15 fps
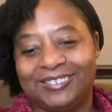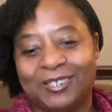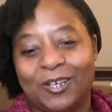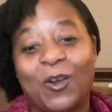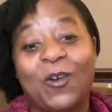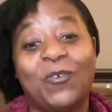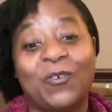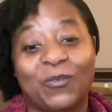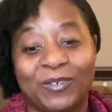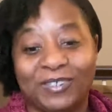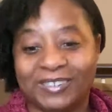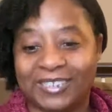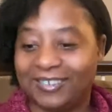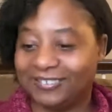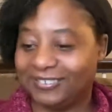over
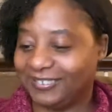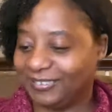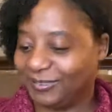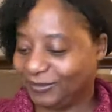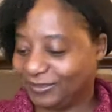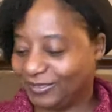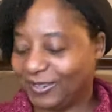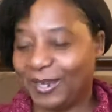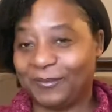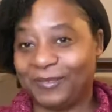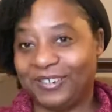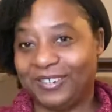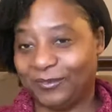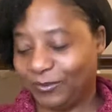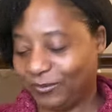1,000 subscriber
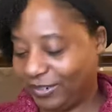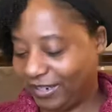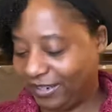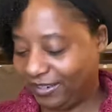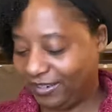giveaway.